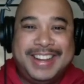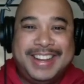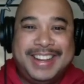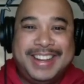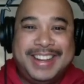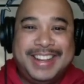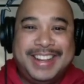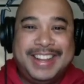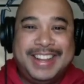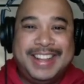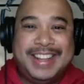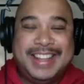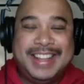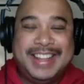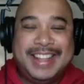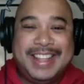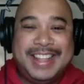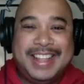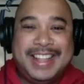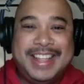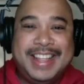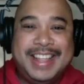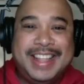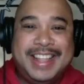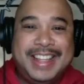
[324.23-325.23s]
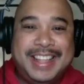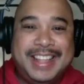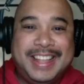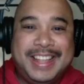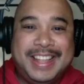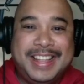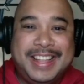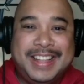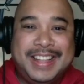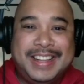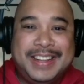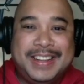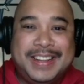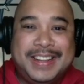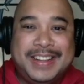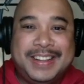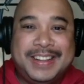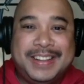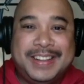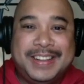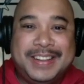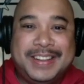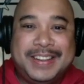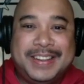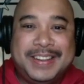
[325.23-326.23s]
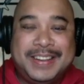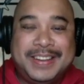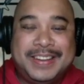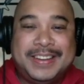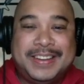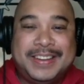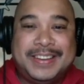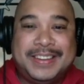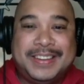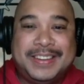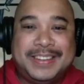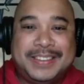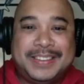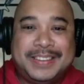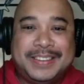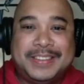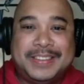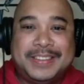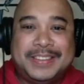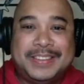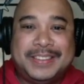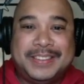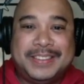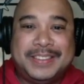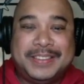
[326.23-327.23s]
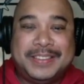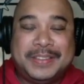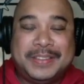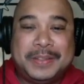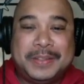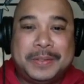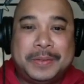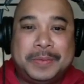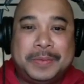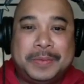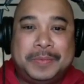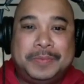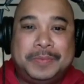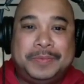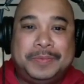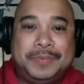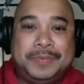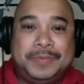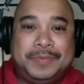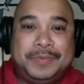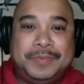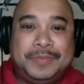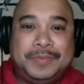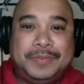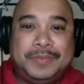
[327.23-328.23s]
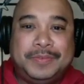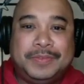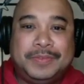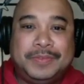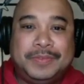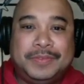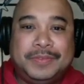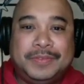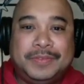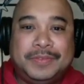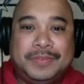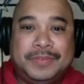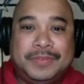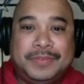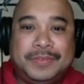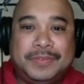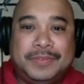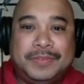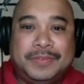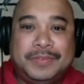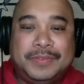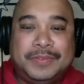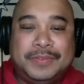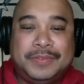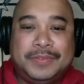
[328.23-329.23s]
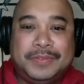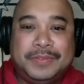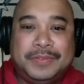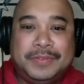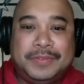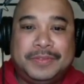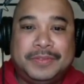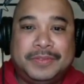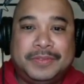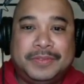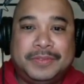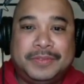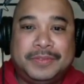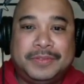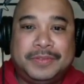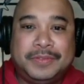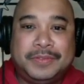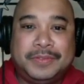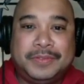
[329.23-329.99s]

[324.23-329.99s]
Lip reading: (silent)